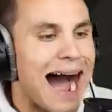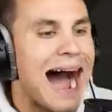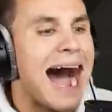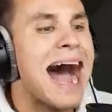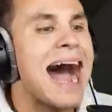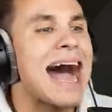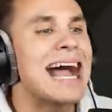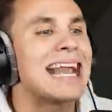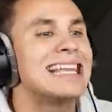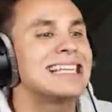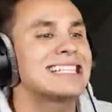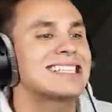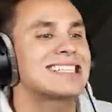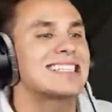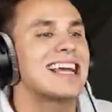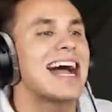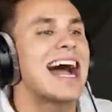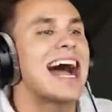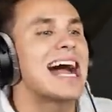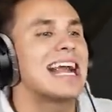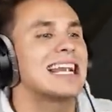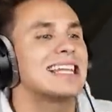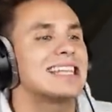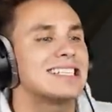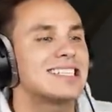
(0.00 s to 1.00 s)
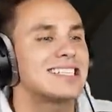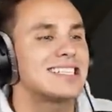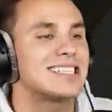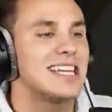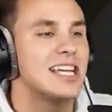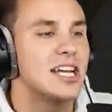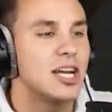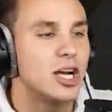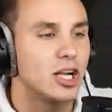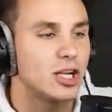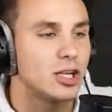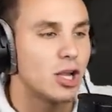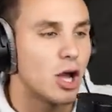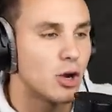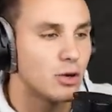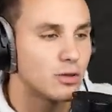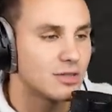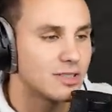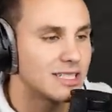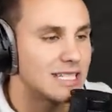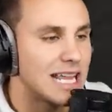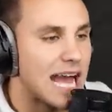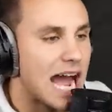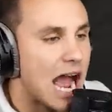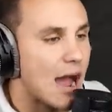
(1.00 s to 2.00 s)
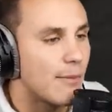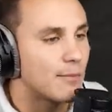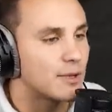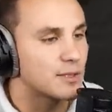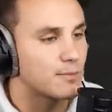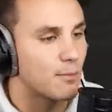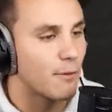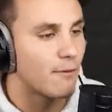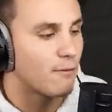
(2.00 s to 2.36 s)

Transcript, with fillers: I decided to steal loads of diamonds